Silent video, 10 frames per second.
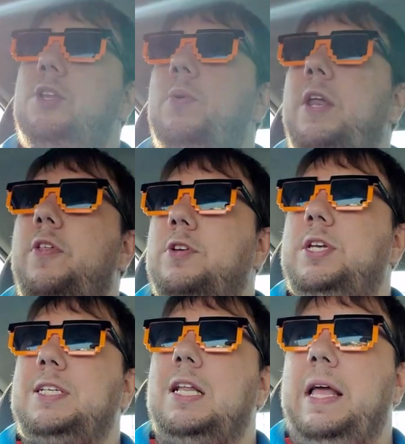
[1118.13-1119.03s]
do any of those
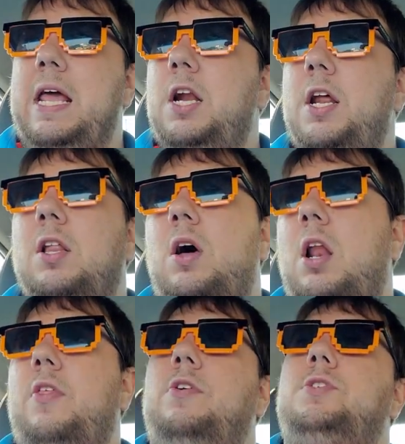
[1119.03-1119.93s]
things. Atlanta did a lot
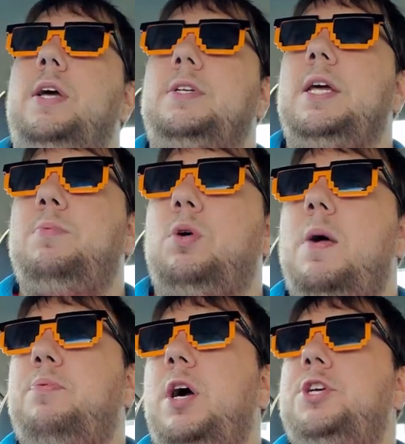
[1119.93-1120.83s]
of those things. They
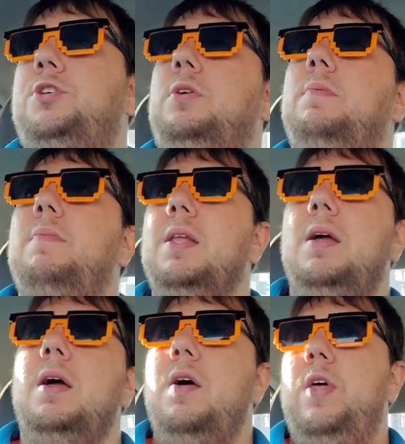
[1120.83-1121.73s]
brought pressure.
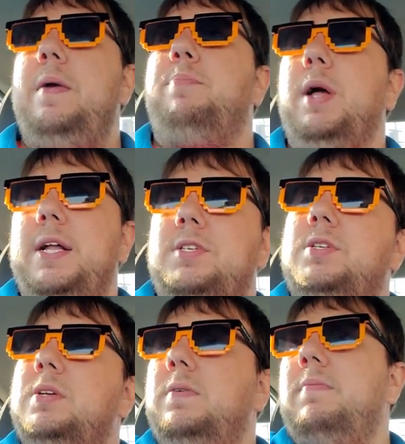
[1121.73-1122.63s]
They
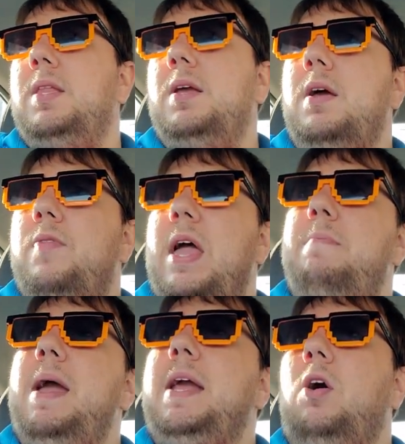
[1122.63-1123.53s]
blitzed. They
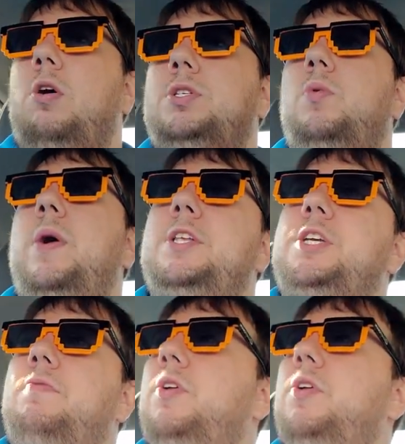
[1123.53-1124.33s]
made Carson Wentz get